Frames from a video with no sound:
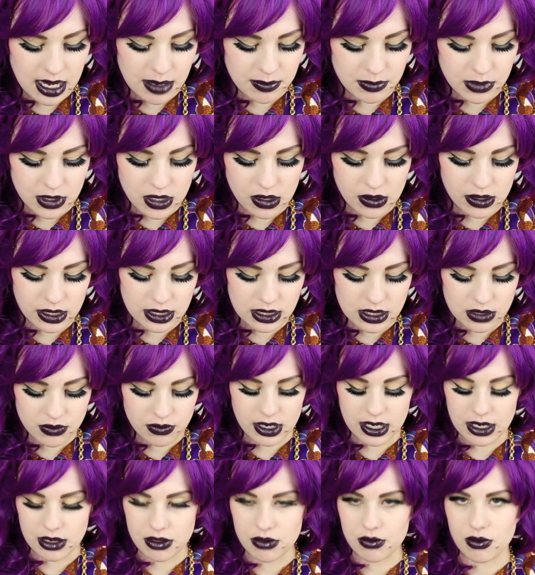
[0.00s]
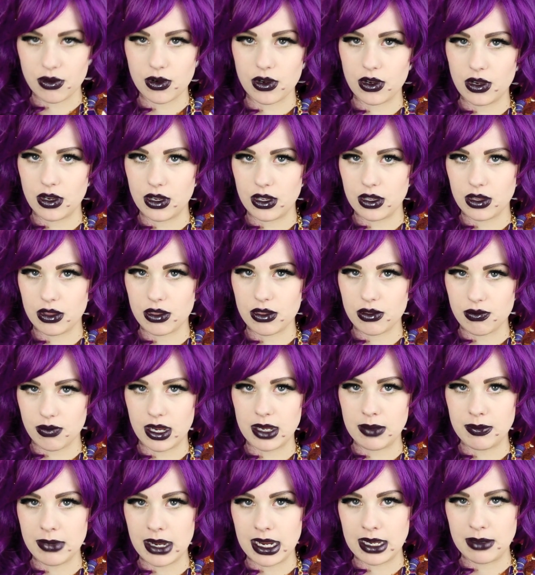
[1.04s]
I'm going to run through
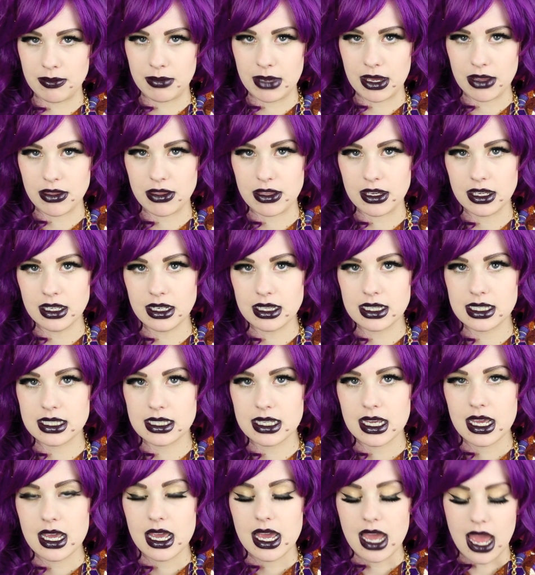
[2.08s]
3 main methods,